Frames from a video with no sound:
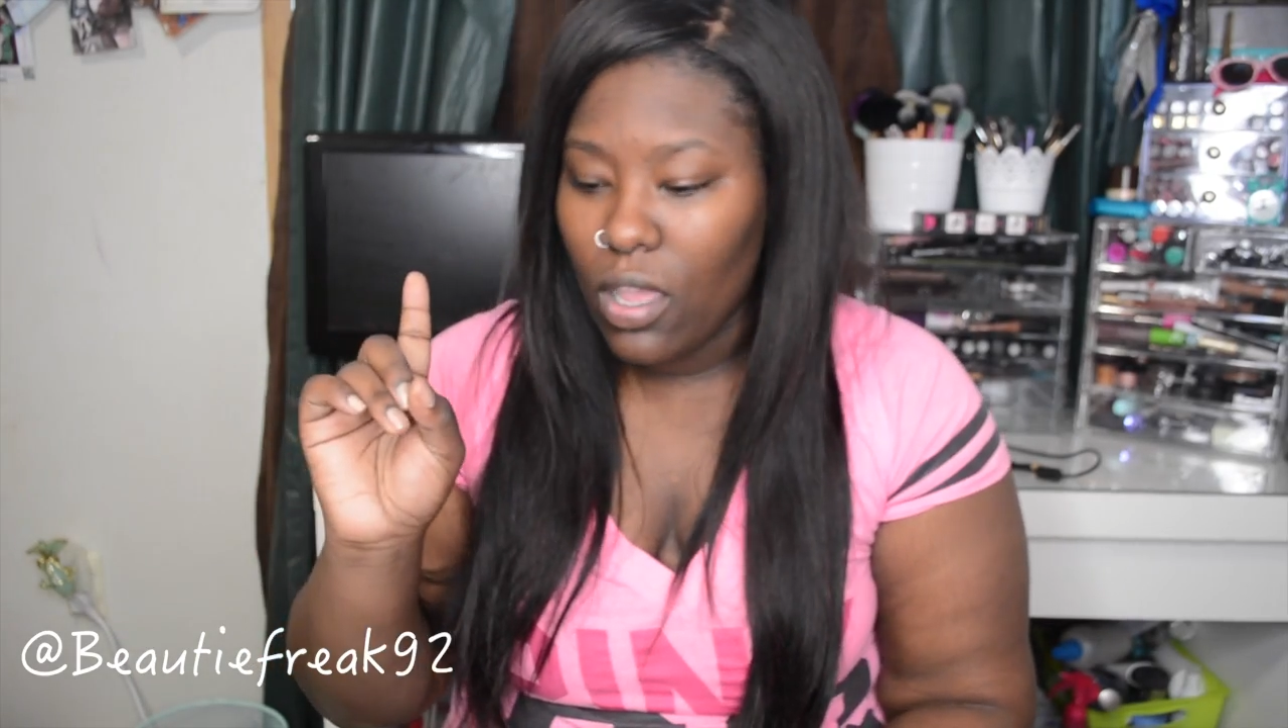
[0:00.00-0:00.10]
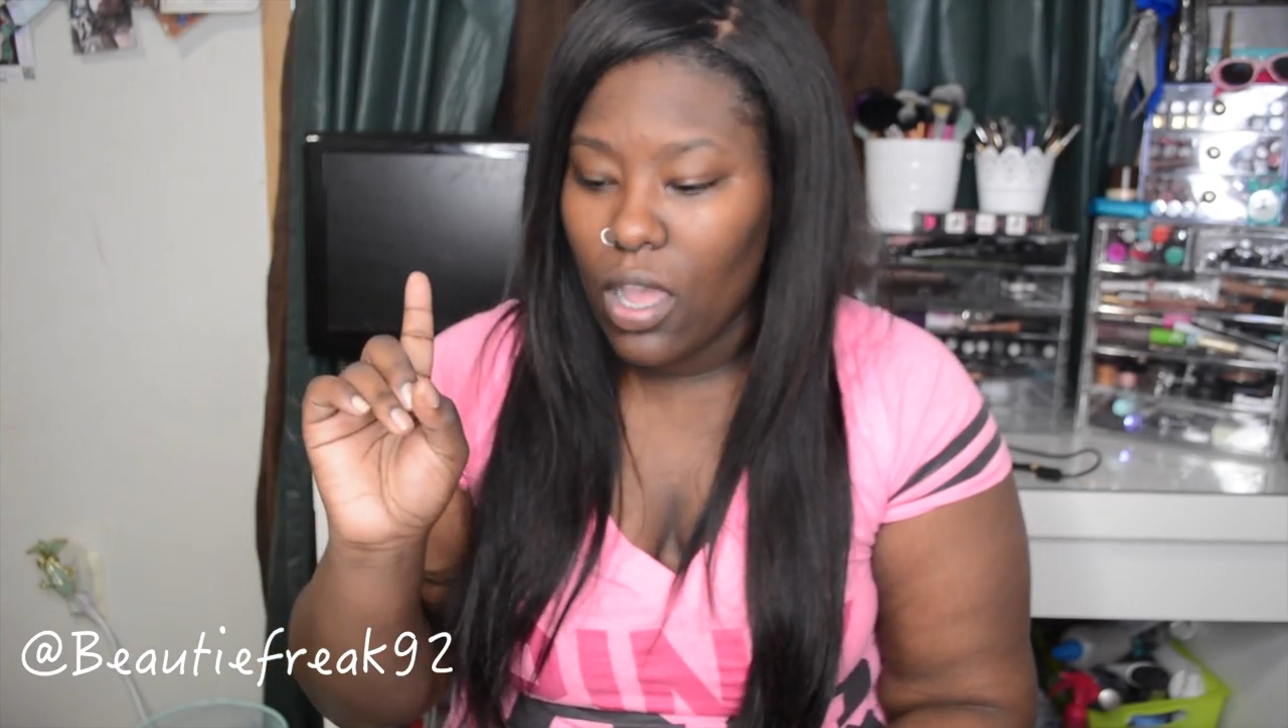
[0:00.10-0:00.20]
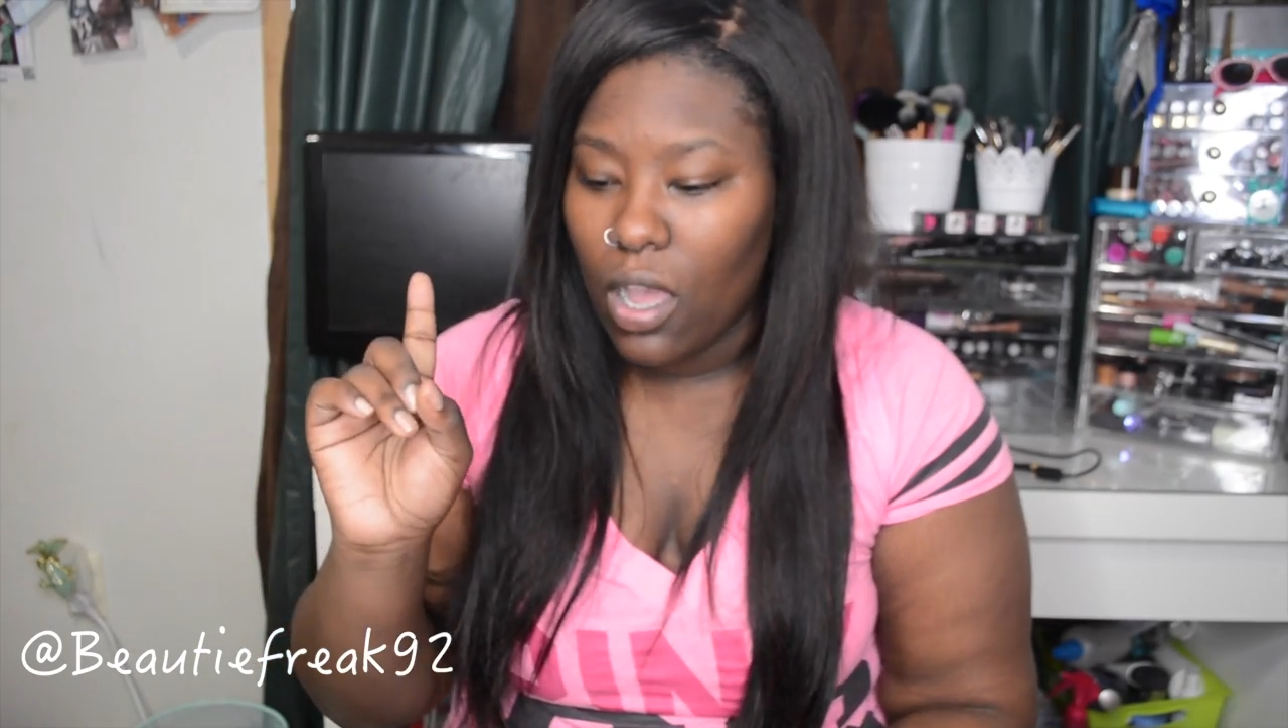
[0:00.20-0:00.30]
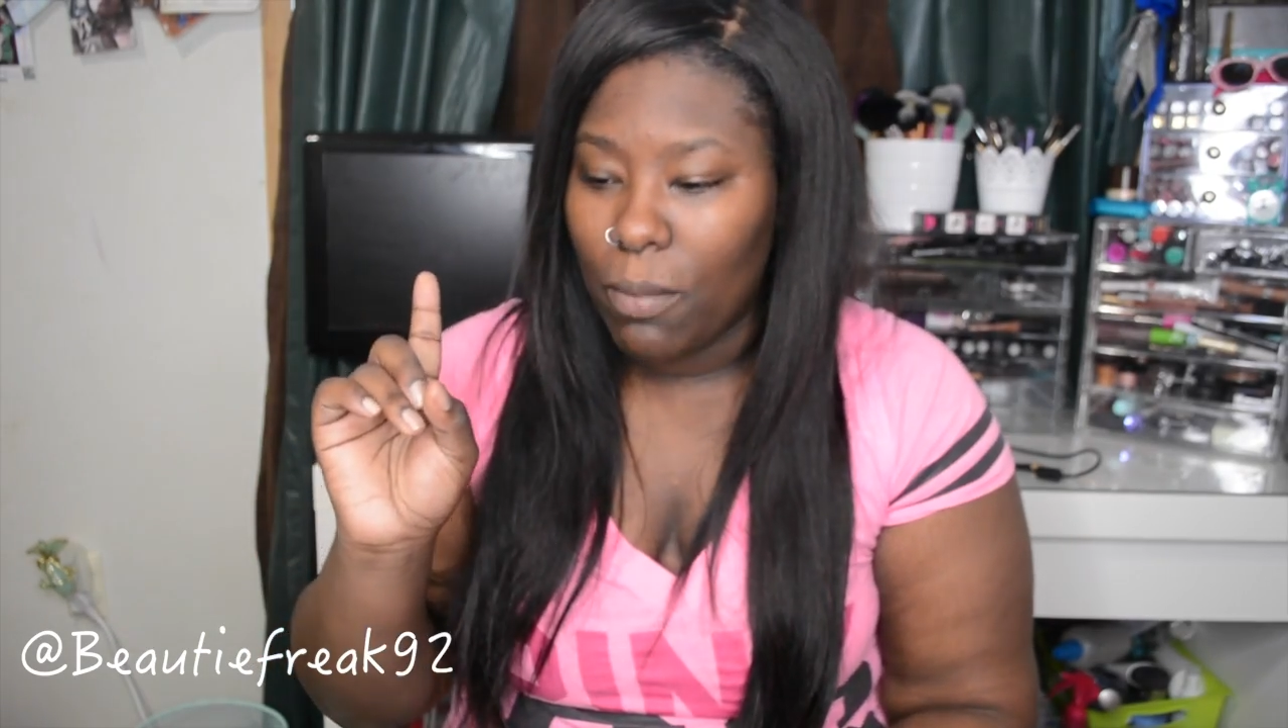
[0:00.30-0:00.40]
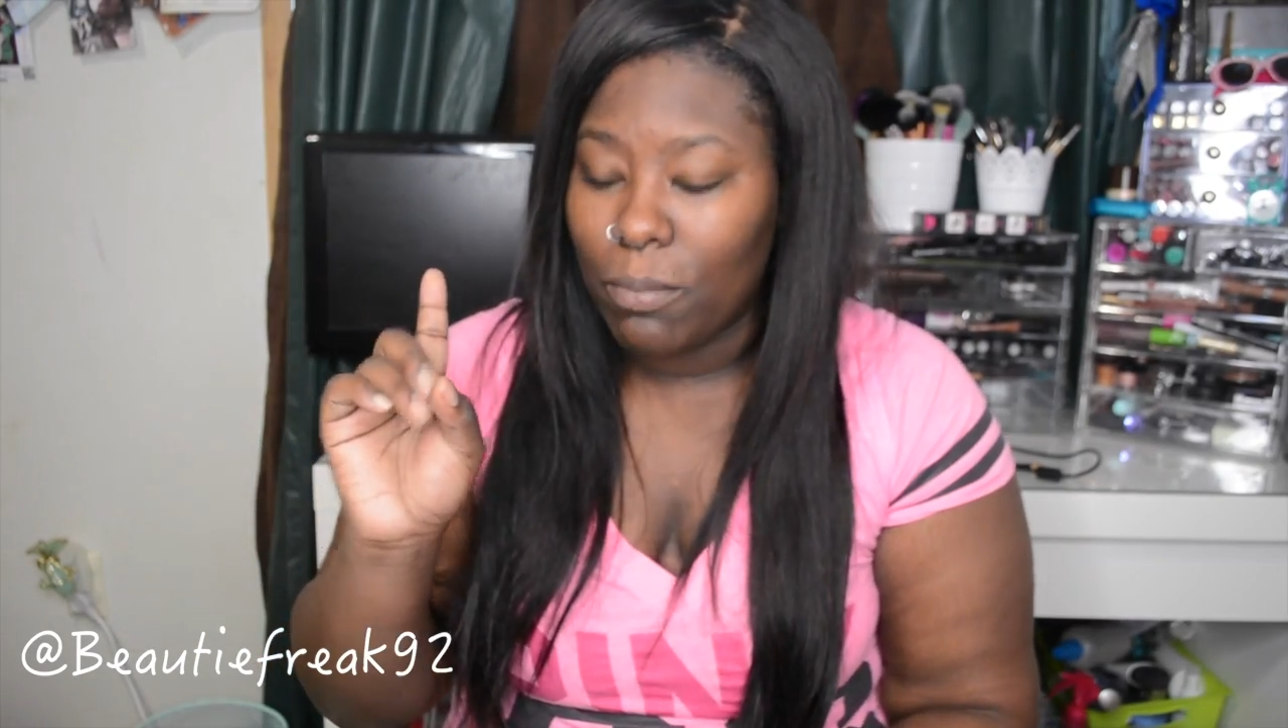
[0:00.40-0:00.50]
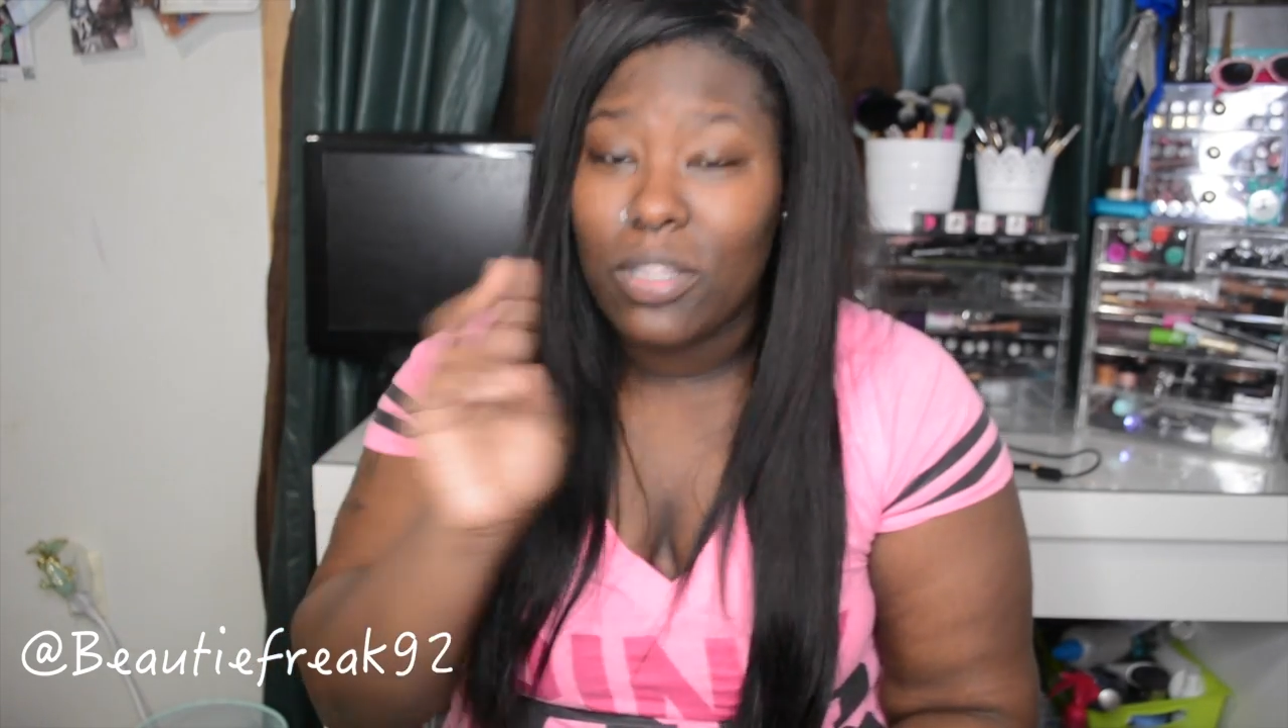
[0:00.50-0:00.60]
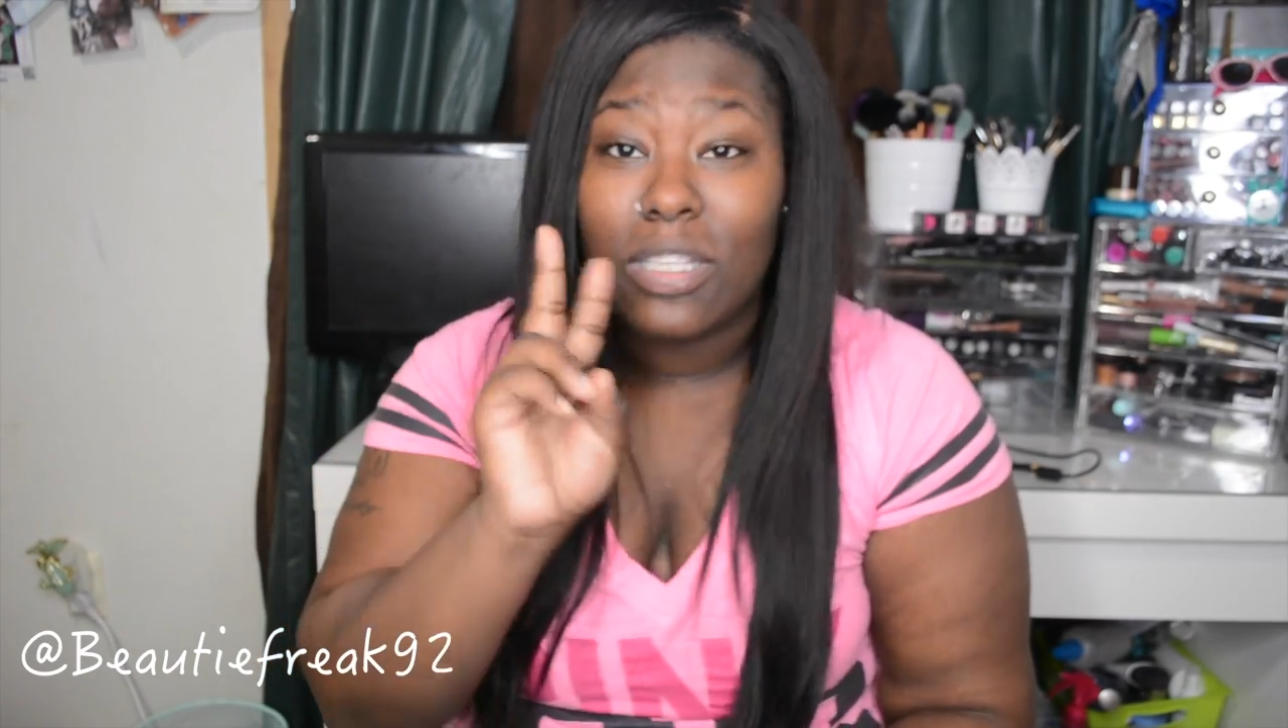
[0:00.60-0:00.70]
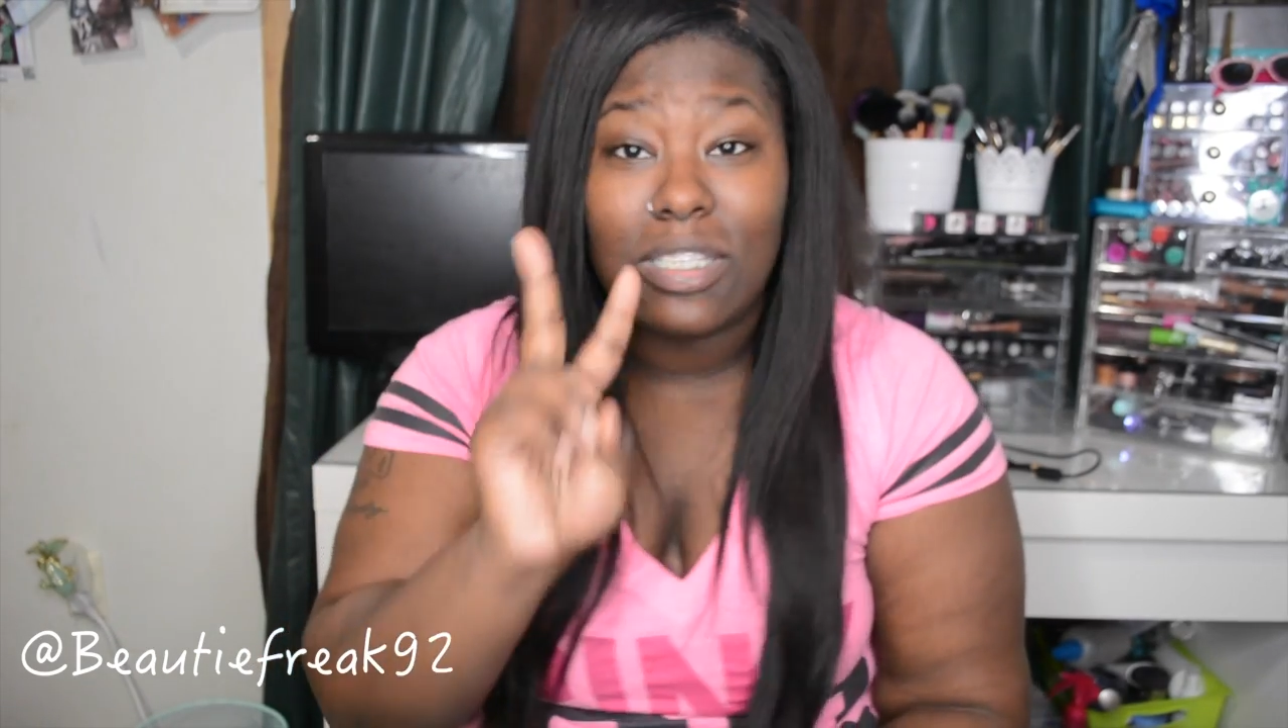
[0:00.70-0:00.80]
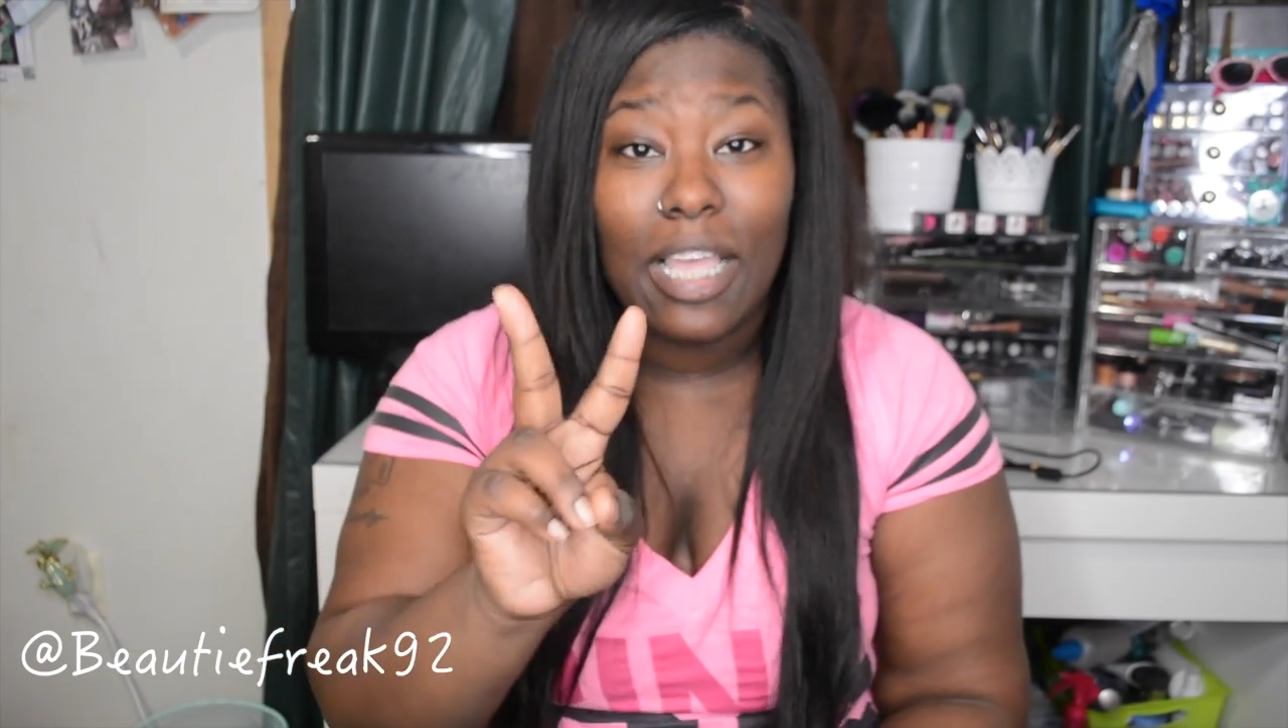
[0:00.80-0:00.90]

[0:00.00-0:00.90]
um, the